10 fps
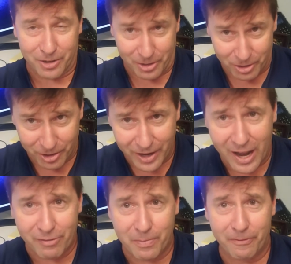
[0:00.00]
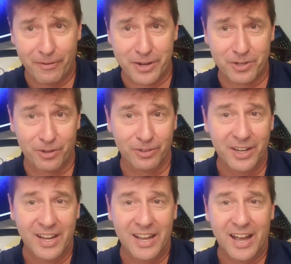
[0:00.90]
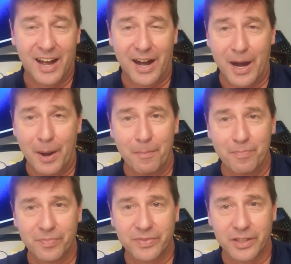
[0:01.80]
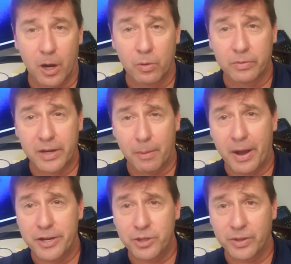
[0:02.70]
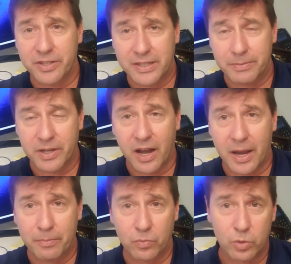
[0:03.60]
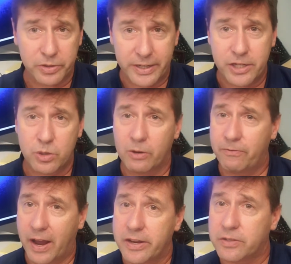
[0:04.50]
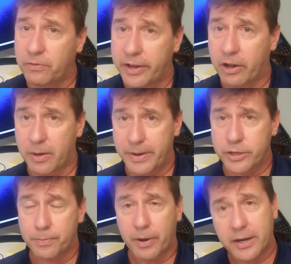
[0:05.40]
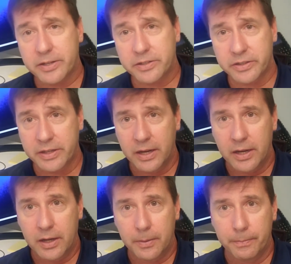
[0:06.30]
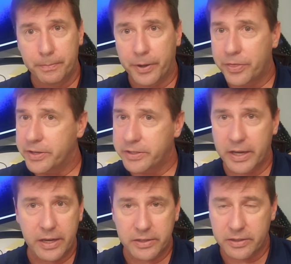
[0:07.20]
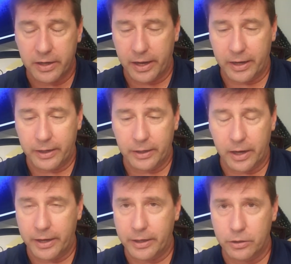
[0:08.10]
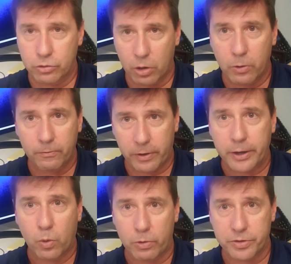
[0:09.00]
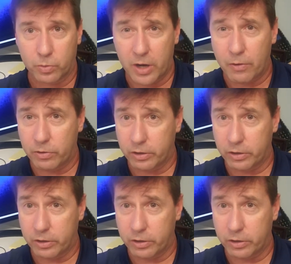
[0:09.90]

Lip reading: You're going to have a professional. Now, mind you, at the same time, we'll teach you advanced flight automation practices. But this isn't a drone flight course. So we're not really